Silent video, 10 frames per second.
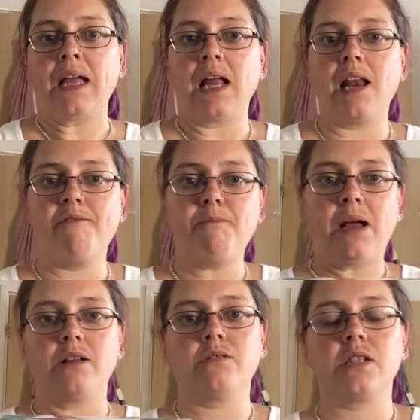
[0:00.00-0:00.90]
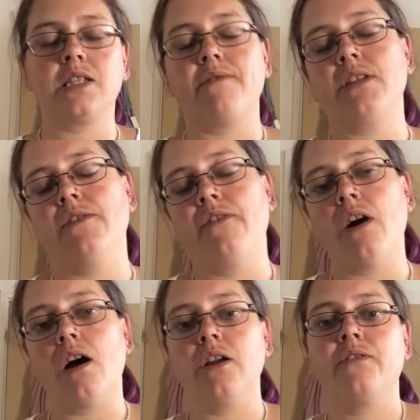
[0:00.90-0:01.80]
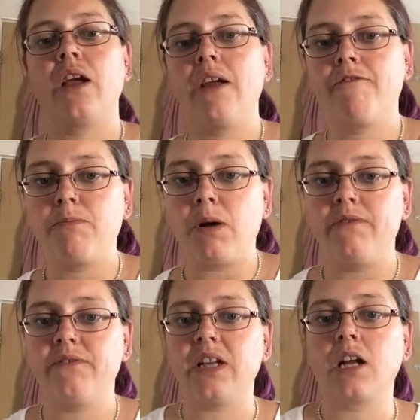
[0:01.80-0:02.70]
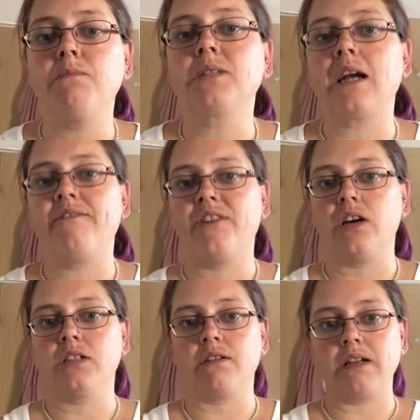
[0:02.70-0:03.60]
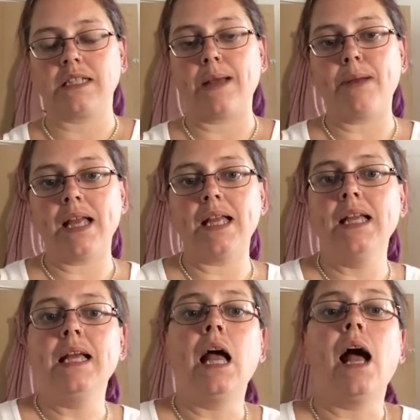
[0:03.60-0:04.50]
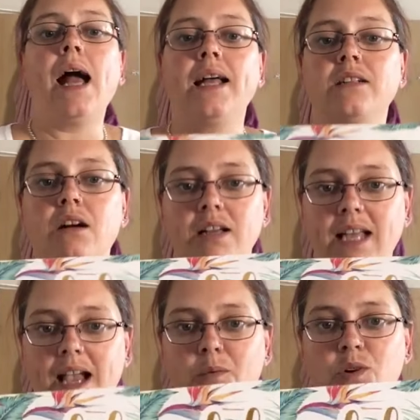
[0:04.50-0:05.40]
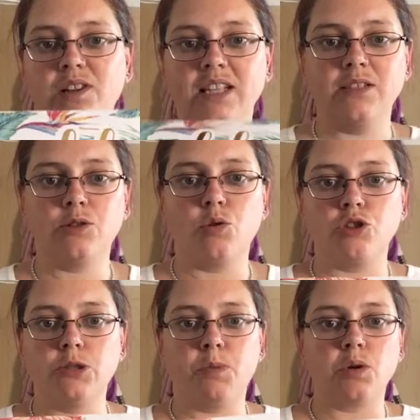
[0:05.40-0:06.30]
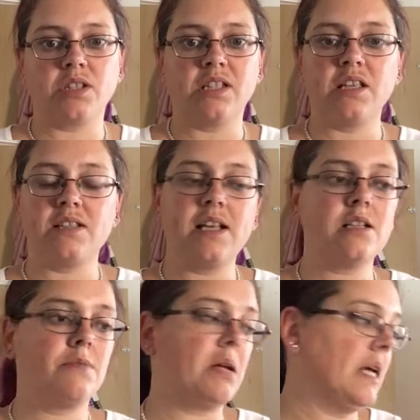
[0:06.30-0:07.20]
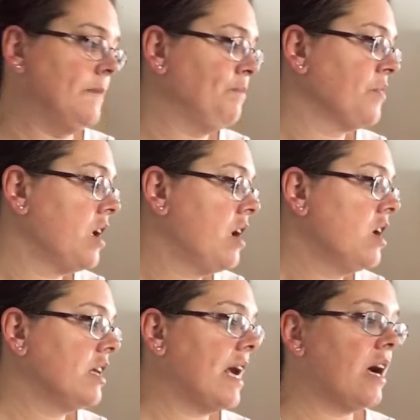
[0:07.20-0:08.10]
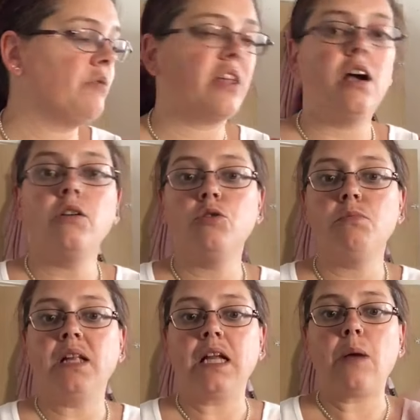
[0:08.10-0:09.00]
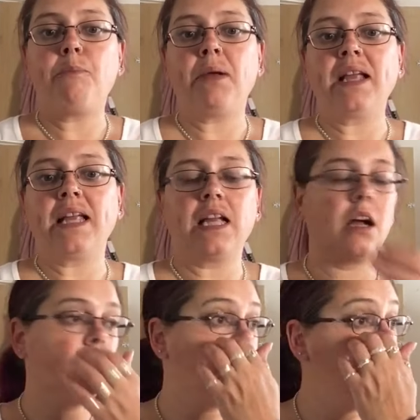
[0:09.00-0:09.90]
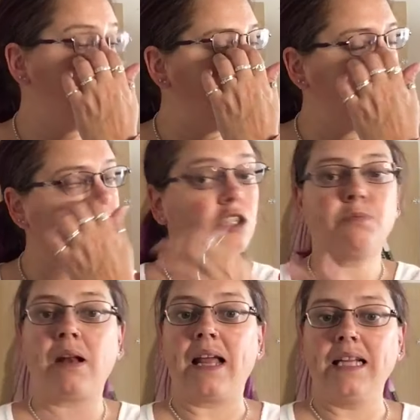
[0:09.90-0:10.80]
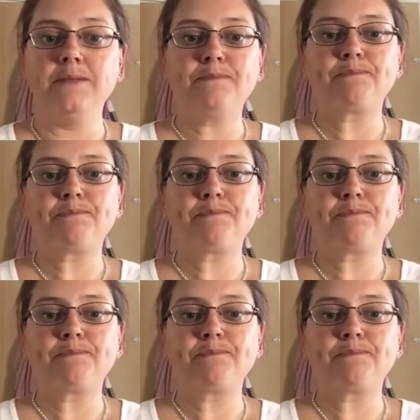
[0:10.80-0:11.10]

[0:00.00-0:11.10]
£11.75 every month. It comes out by direct debit and I get one of these gorgeous boxes sent to me. Now, they are normally a pinky colour and just plain